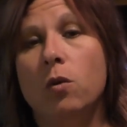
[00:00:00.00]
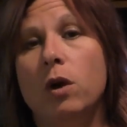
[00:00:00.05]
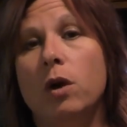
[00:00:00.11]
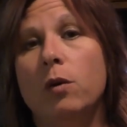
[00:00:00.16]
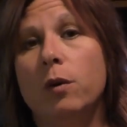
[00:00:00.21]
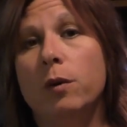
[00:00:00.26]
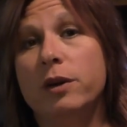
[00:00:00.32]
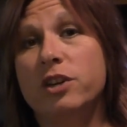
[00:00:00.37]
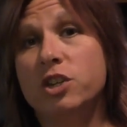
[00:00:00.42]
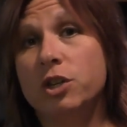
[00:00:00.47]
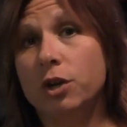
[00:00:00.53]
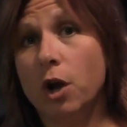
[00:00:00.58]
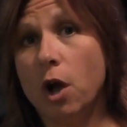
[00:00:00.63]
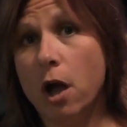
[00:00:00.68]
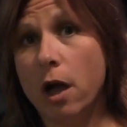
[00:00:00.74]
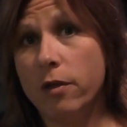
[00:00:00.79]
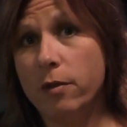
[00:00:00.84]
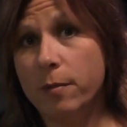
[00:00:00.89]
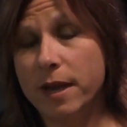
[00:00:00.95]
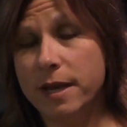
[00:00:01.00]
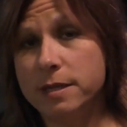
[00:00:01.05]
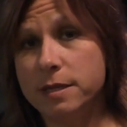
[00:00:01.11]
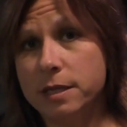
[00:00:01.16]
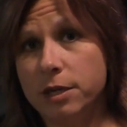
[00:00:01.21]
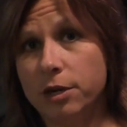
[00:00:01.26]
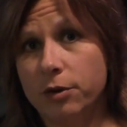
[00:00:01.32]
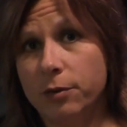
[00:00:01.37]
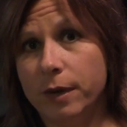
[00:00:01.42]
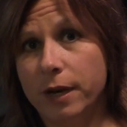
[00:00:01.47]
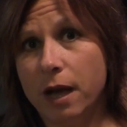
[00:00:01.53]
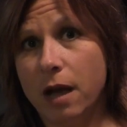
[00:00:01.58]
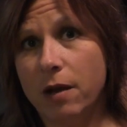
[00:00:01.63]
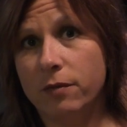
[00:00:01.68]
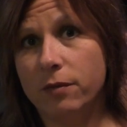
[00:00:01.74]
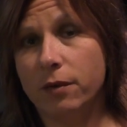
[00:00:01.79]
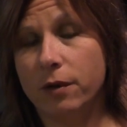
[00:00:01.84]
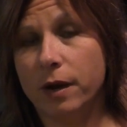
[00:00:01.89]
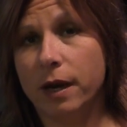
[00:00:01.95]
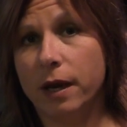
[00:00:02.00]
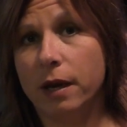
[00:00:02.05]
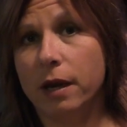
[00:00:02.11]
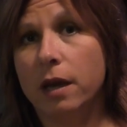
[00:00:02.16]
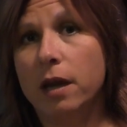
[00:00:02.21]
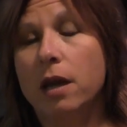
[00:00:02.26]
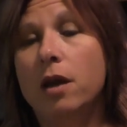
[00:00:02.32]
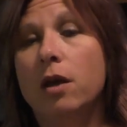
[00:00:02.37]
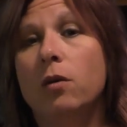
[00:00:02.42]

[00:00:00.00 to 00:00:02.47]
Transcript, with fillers: we wish her all the best in her recovery.